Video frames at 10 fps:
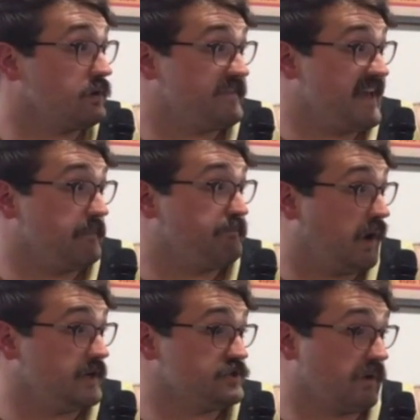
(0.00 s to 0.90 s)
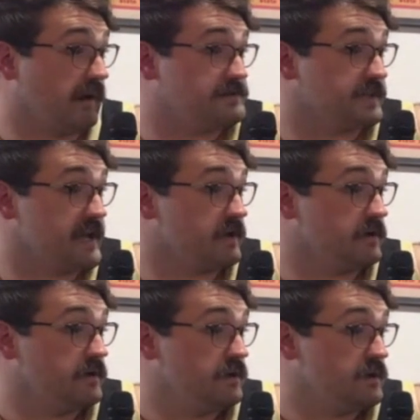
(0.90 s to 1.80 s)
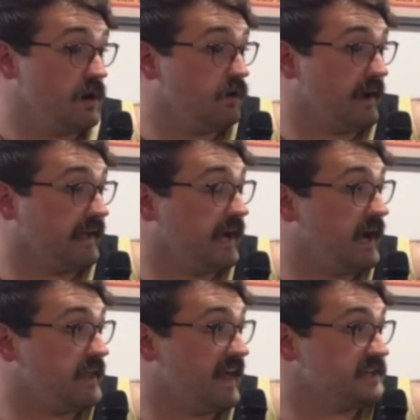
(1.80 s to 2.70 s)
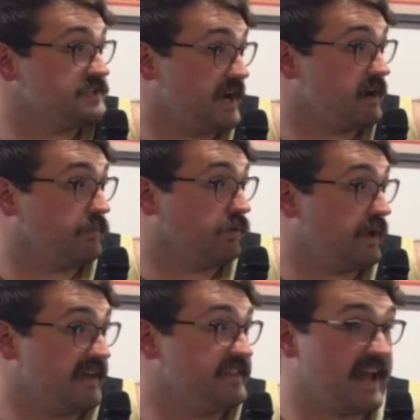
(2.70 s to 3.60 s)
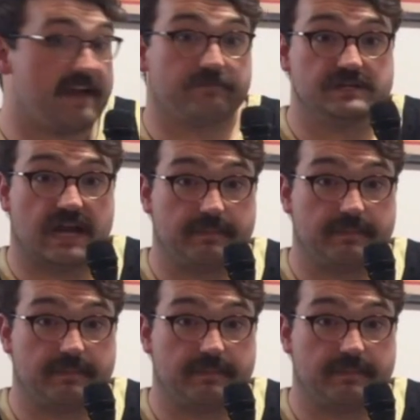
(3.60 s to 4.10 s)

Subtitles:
he had a punt where I was like, oh my God, that's terrible. I think every time he